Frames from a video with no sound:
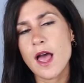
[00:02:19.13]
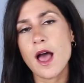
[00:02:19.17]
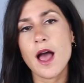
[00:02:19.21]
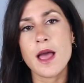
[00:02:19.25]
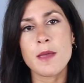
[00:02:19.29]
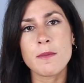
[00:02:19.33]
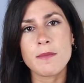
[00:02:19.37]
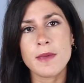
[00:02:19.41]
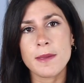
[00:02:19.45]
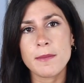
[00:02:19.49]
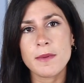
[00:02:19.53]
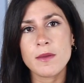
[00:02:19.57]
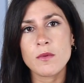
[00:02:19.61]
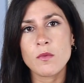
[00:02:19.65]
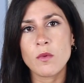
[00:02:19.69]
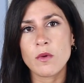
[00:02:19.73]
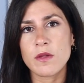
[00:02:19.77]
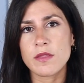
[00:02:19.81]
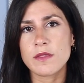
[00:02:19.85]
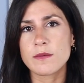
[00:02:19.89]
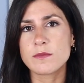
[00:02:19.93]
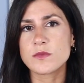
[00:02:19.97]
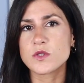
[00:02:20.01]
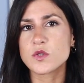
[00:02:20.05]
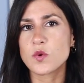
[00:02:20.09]
I maybe
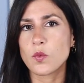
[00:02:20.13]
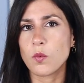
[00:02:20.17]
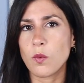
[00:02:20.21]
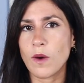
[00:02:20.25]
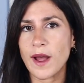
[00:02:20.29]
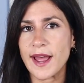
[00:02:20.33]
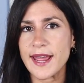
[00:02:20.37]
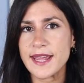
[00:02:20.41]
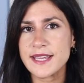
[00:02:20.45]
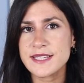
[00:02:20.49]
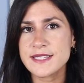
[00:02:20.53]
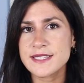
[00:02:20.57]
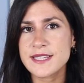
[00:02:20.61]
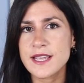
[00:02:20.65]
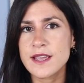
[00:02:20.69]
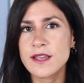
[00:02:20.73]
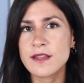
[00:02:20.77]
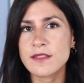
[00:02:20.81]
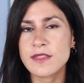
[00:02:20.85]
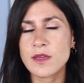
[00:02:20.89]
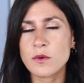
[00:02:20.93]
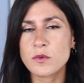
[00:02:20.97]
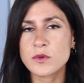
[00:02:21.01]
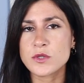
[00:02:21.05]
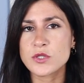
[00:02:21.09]
wore them twice.
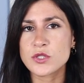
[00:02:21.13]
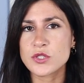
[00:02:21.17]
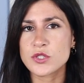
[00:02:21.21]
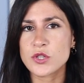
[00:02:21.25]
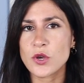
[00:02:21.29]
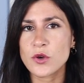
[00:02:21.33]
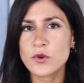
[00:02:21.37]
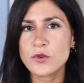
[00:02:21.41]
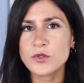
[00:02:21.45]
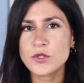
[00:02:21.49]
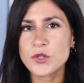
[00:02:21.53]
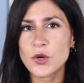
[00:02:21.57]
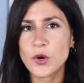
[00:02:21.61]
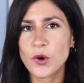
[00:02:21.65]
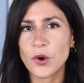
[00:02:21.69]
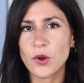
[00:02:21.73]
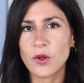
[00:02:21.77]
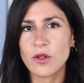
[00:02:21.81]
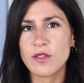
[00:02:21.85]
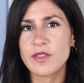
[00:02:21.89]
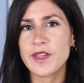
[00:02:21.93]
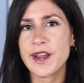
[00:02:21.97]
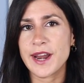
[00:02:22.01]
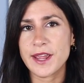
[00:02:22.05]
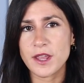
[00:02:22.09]
They were so
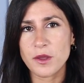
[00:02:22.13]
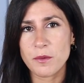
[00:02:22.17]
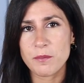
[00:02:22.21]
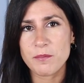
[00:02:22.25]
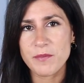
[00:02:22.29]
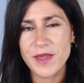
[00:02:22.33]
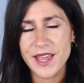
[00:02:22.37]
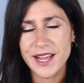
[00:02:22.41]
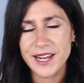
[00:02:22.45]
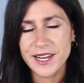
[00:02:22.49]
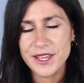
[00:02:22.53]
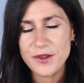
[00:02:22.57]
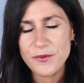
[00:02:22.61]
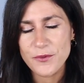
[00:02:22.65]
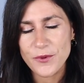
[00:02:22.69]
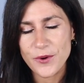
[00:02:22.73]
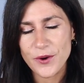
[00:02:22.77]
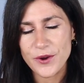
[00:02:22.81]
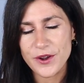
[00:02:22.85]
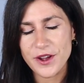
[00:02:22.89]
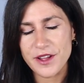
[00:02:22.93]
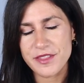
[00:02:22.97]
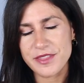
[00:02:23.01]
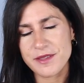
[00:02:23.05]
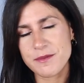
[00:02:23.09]
tall that I could barely
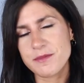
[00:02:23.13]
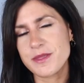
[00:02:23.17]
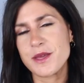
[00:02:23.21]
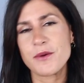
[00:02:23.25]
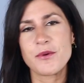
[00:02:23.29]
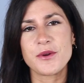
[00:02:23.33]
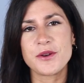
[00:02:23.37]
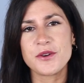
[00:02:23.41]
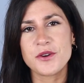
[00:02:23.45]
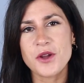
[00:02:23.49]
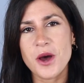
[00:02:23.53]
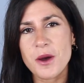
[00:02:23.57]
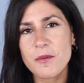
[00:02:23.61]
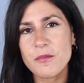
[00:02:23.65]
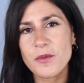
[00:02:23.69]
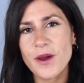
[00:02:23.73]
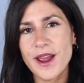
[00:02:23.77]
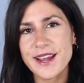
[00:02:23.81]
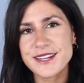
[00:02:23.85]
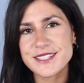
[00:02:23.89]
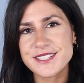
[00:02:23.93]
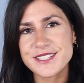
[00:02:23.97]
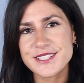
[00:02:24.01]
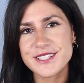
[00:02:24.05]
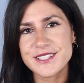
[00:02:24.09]
walk on them. They were not
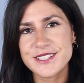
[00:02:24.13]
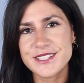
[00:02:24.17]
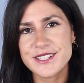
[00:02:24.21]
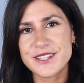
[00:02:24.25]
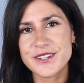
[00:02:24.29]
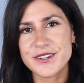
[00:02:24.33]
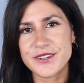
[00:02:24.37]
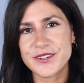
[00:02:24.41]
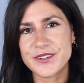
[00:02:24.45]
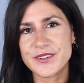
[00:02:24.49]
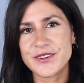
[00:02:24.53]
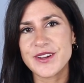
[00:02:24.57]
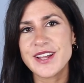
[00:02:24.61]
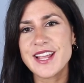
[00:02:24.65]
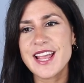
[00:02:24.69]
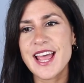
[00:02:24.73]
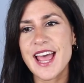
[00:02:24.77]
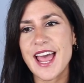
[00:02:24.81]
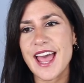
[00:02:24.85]
practical at all.